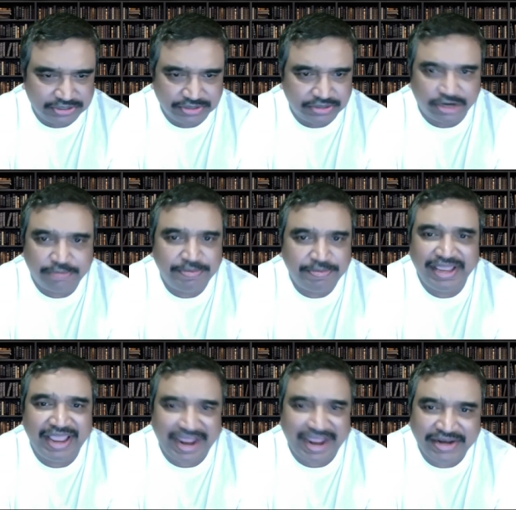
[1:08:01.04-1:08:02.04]
not be
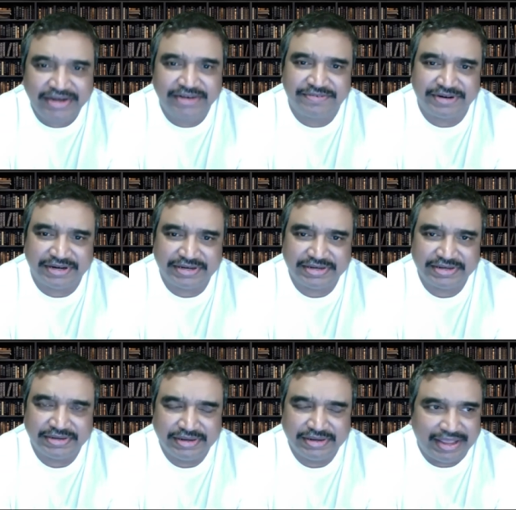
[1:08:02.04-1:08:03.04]
any different.
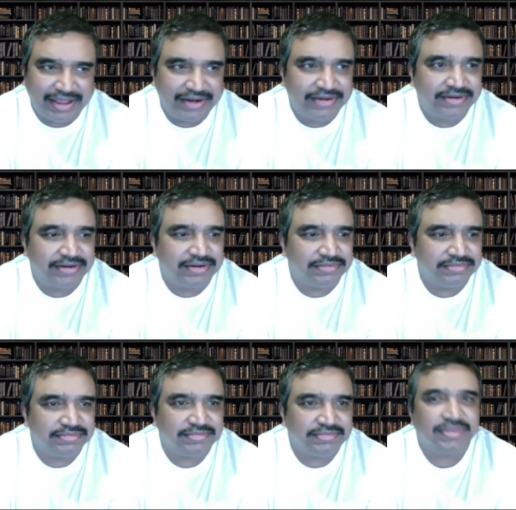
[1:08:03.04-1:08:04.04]
And
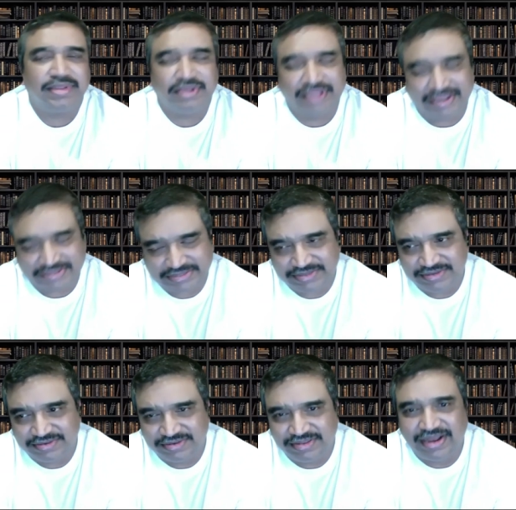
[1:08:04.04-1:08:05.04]
yes,
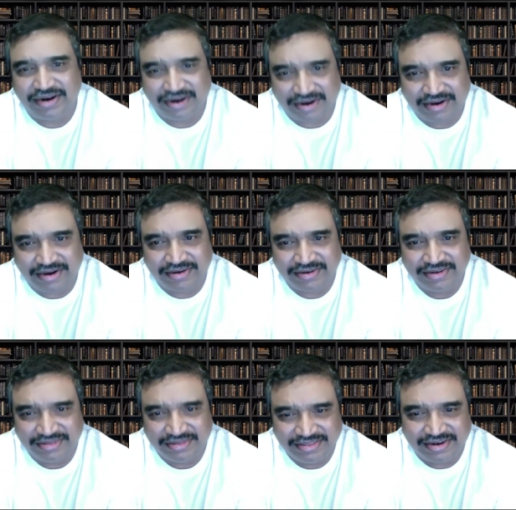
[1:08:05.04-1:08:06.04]
there are
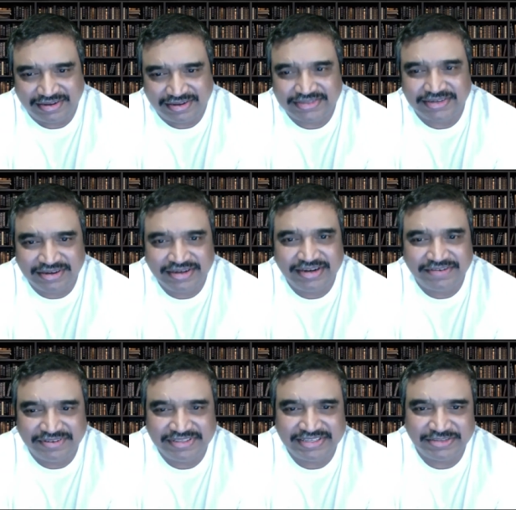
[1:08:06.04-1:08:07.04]
certain
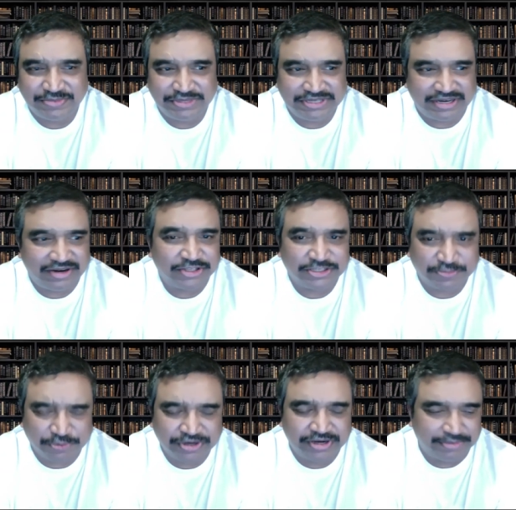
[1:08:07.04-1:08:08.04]
differences which are not
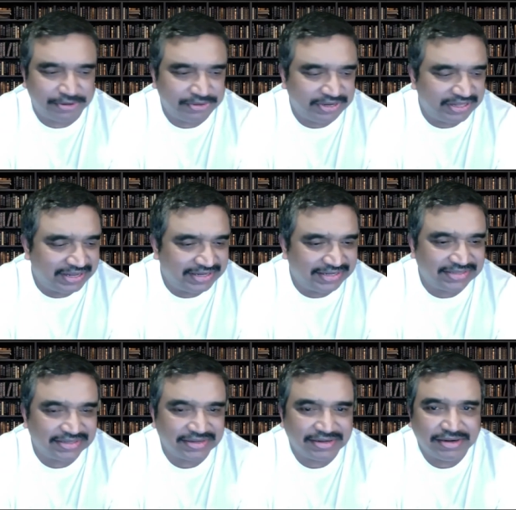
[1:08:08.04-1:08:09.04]
spoken about, and that
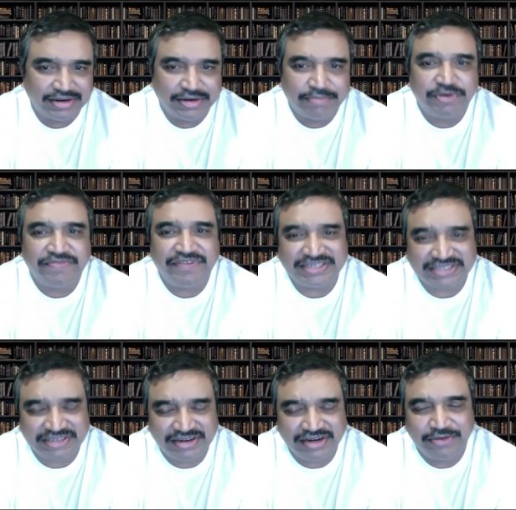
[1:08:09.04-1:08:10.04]
is,
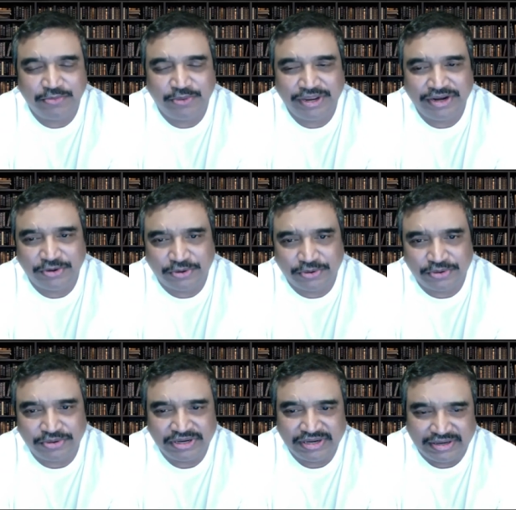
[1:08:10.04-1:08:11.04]
professionally we
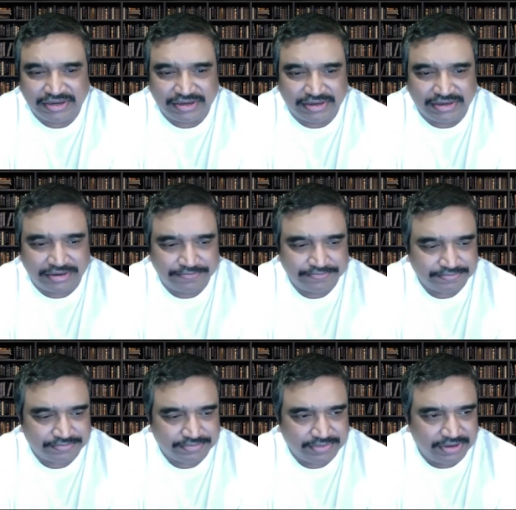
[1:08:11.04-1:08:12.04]
know
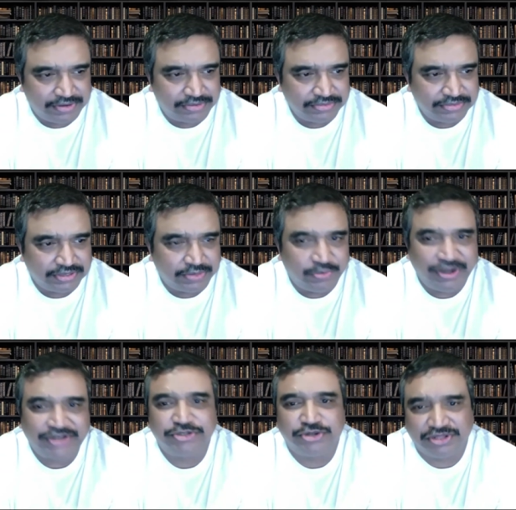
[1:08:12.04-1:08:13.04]
where
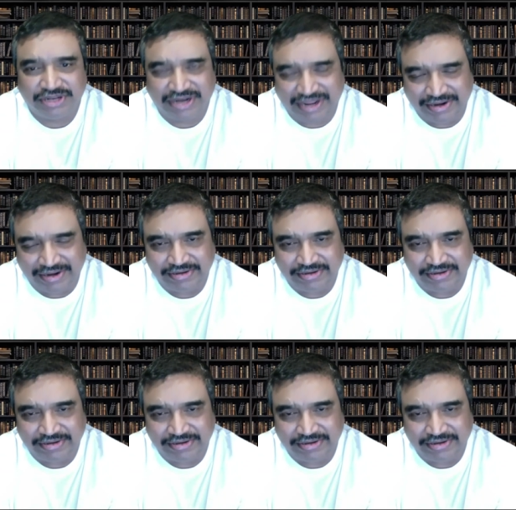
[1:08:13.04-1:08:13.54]
to draw the line.